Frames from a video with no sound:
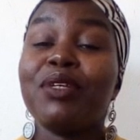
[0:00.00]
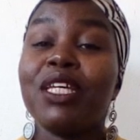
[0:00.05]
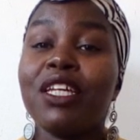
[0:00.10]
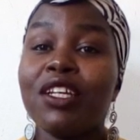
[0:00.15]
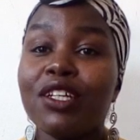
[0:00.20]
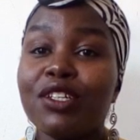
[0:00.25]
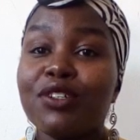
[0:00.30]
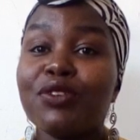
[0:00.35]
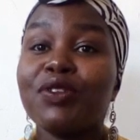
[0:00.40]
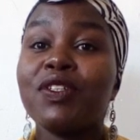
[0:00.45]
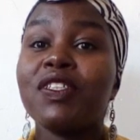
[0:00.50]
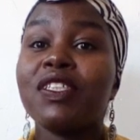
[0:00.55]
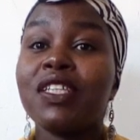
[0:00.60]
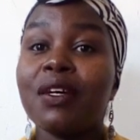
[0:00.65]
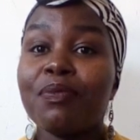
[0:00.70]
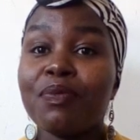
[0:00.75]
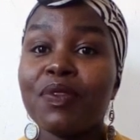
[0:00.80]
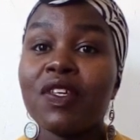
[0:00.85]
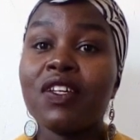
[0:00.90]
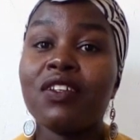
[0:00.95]
being taught
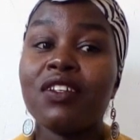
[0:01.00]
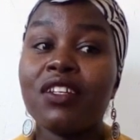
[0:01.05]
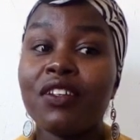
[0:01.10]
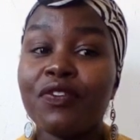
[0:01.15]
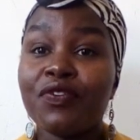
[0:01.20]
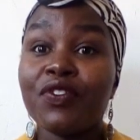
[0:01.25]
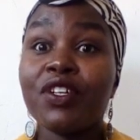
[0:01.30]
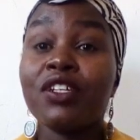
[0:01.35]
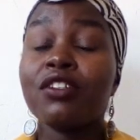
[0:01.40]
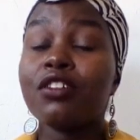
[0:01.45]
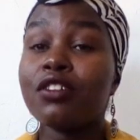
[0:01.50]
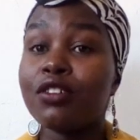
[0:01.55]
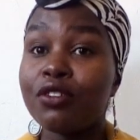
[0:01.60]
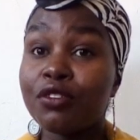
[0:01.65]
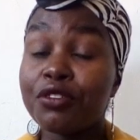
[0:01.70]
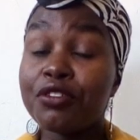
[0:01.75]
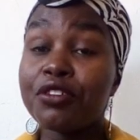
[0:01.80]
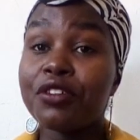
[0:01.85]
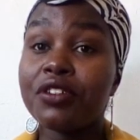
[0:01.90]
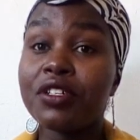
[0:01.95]
something different,
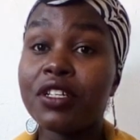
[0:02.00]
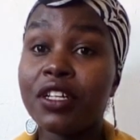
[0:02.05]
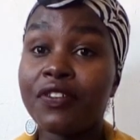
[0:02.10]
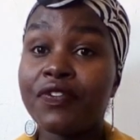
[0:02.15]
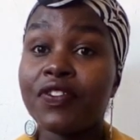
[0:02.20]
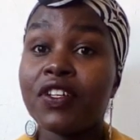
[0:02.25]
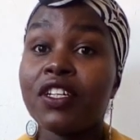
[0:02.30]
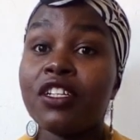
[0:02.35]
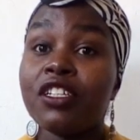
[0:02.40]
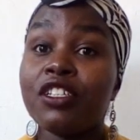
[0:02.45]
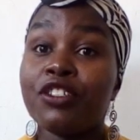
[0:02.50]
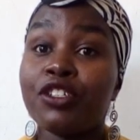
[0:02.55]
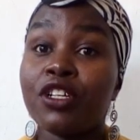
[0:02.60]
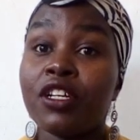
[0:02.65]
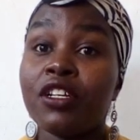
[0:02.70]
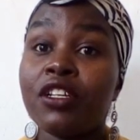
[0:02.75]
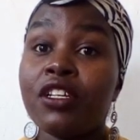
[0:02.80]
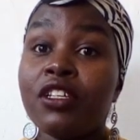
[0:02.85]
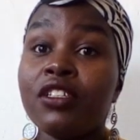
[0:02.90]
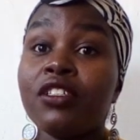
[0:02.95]
not definitely
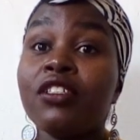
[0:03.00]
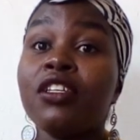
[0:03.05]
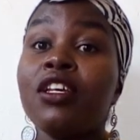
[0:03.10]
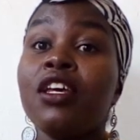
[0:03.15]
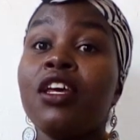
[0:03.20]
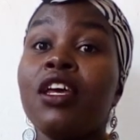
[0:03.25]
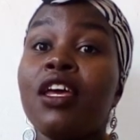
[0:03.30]
Chinese,